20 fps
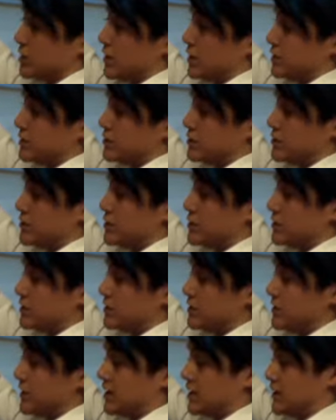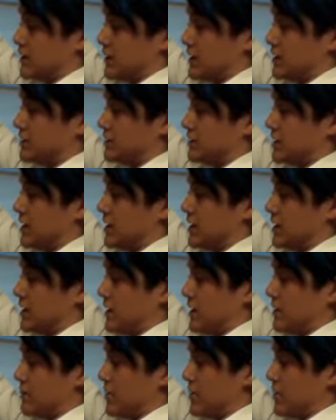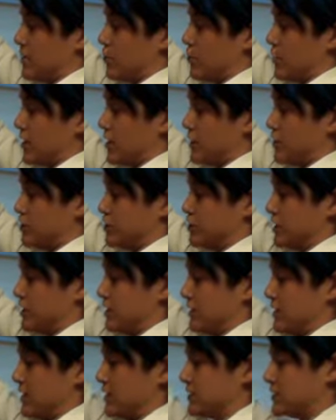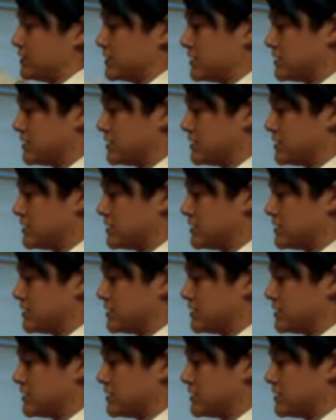2 inches in lace, and then about 1 inch in lace.